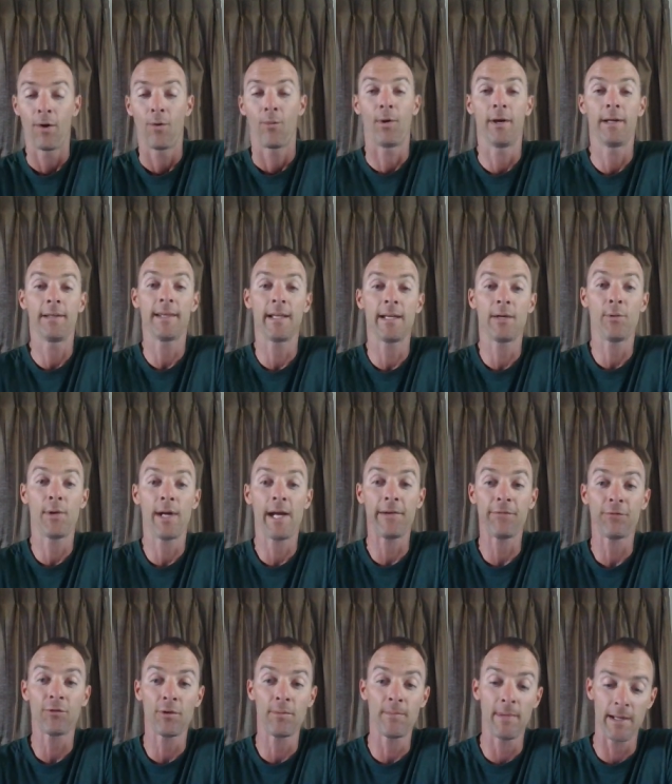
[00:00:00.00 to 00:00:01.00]
One thing we
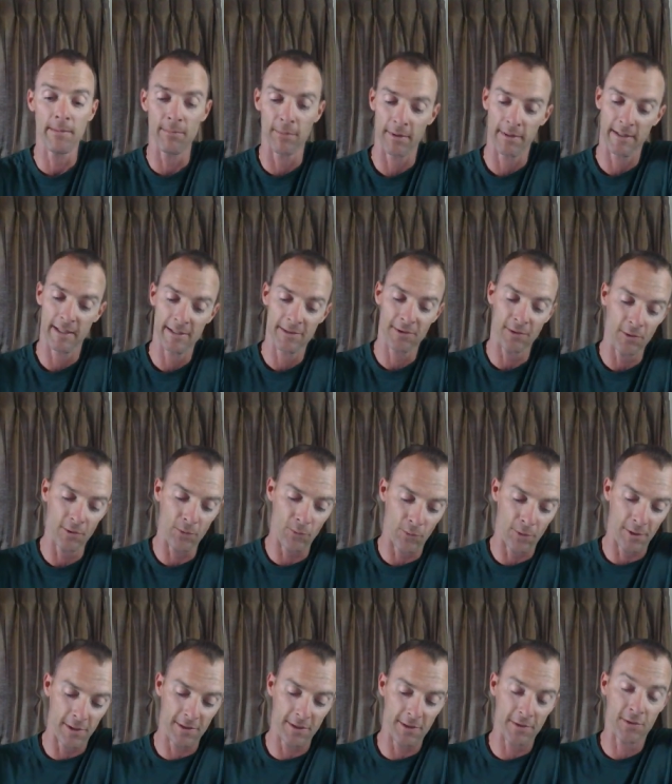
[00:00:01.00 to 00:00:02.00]
have to remember these are the
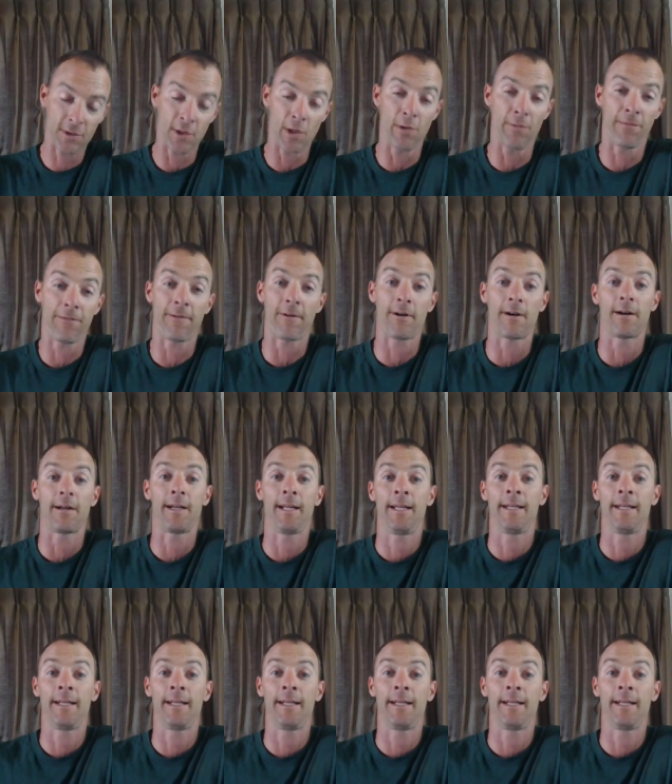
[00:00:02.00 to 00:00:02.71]
words of Zophar.